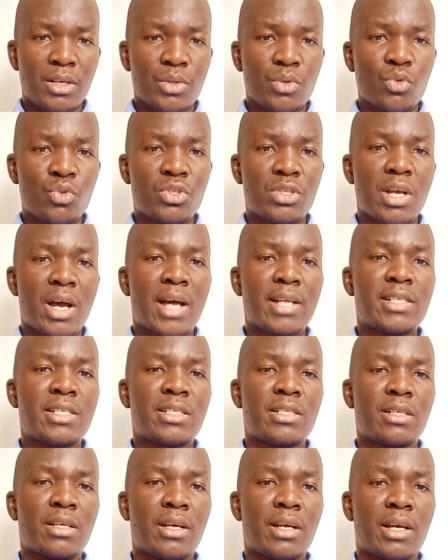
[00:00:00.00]
to
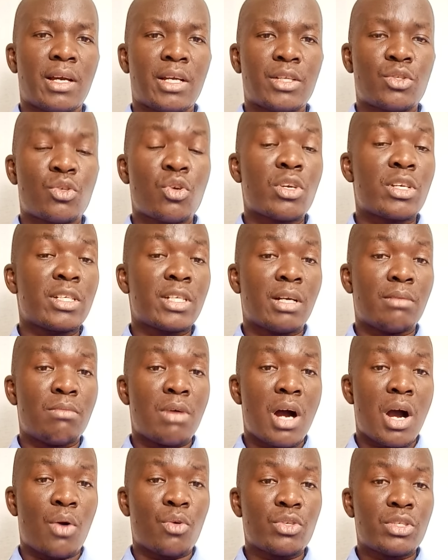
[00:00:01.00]
start talking
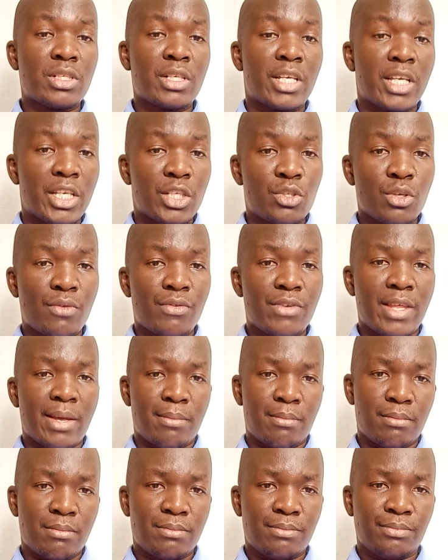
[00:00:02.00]
about each of
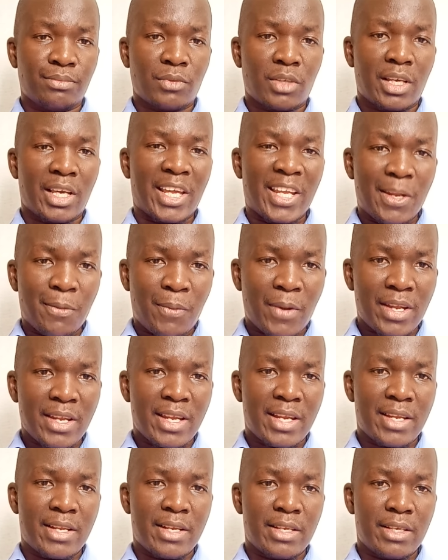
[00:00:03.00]
them
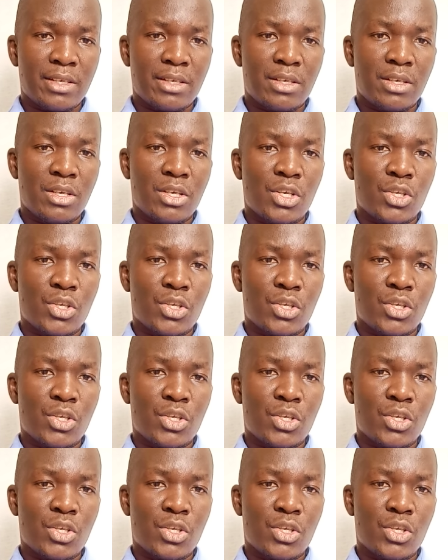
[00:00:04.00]
independently.